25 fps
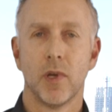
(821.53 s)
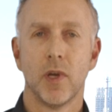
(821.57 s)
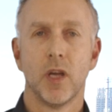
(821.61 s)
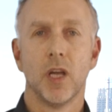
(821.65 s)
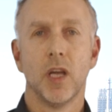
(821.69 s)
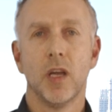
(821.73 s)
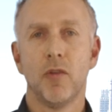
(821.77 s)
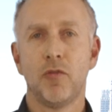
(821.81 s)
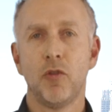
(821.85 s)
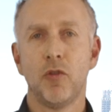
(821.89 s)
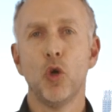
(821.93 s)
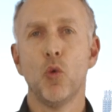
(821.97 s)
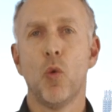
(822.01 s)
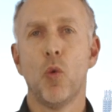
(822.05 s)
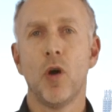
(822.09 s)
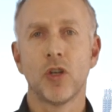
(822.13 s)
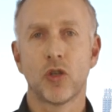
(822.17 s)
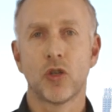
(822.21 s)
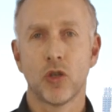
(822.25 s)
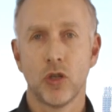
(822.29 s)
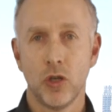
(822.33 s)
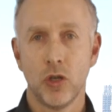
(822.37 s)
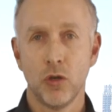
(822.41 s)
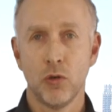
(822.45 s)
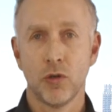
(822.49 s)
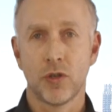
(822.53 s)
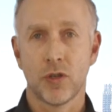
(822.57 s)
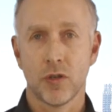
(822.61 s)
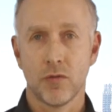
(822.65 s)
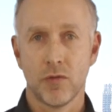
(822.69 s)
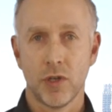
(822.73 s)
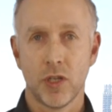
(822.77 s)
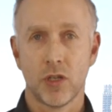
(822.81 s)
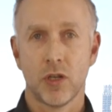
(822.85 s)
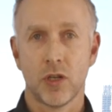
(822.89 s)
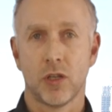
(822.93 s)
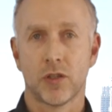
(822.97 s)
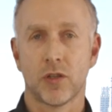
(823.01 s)
If you want to use the
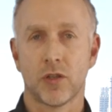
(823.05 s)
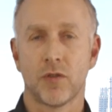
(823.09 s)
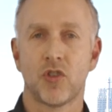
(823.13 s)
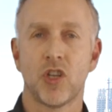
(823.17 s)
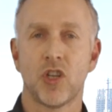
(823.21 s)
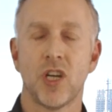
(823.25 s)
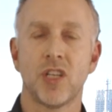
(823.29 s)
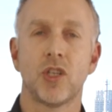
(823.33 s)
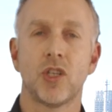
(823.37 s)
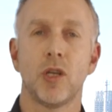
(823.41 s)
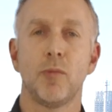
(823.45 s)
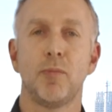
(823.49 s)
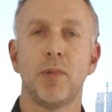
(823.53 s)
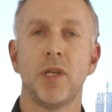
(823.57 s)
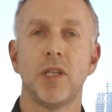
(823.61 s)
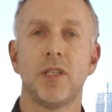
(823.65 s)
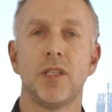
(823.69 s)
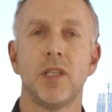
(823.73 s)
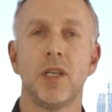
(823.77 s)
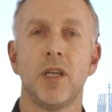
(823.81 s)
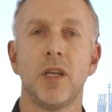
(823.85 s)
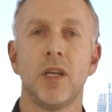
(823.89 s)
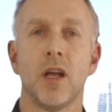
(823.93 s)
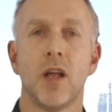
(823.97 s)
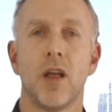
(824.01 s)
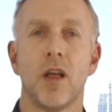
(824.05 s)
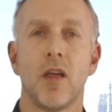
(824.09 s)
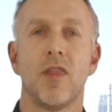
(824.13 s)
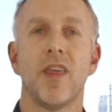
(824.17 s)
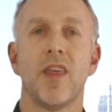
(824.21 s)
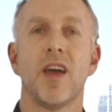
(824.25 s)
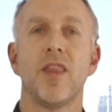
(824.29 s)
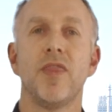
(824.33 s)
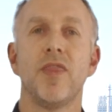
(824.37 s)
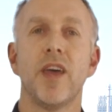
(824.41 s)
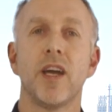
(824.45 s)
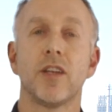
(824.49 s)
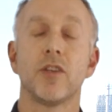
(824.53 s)
results of ChatGPT,
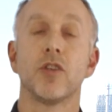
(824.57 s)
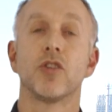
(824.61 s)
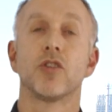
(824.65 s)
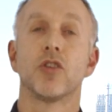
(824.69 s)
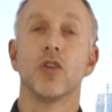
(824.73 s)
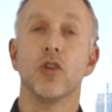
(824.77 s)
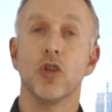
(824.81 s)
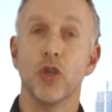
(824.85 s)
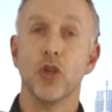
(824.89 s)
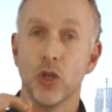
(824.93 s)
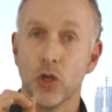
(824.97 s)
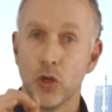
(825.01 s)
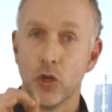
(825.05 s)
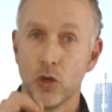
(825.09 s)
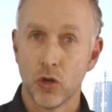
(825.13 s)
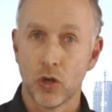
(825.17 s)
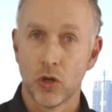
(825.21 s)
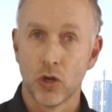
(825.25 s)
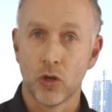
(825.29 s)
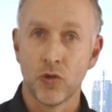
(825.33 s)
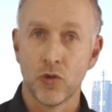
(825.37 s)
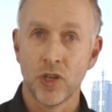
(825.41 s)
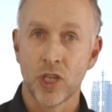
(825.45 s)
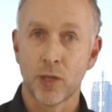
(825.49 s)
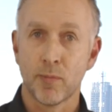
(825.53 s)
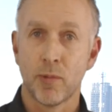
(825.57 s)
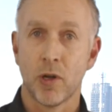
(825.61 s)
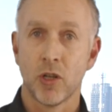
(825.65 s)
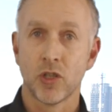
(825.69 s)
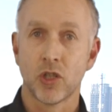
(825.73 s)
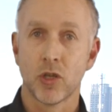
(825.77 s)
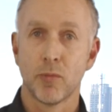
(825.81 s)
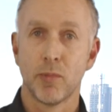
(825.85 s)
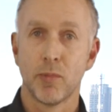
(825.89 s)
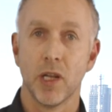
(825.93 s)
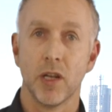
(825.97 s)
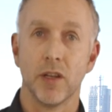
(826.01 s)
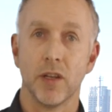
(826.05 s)
then that is your
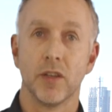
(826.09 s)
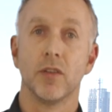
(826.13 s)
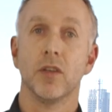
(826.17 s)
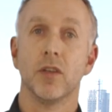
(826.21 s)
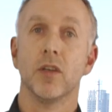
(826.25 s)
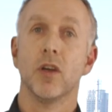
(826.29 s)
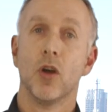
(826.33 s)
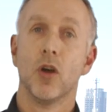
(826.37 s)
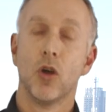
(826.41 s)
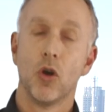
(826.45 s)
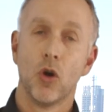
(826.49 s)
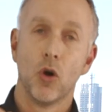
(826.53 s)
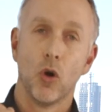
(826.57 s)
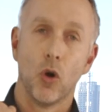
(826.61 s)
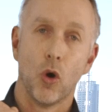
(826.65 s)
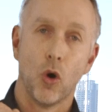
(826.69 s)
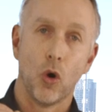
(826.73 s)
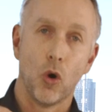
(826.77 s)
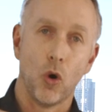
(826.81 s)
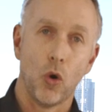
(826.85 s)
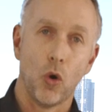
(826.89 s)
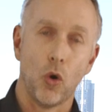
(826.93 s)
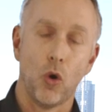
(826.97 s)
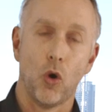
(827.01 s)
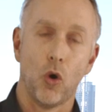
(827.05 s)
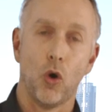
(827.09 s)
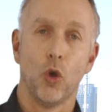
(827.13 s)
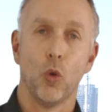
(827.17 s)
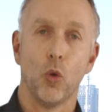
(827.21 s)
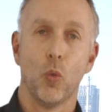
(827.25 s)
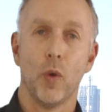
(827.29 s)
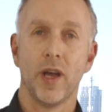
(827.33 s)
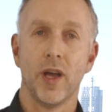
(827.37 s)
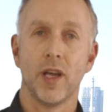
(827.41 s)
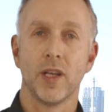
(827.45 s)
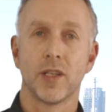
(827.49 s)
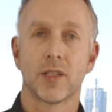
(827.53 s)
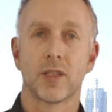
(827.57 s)
responsibility.
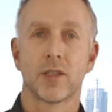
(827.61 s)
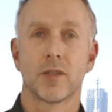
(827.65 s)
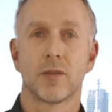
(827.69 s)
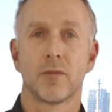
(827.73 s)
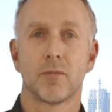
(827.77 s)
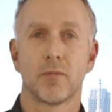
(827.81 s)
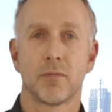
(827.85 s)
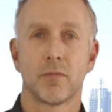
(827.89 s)
Always.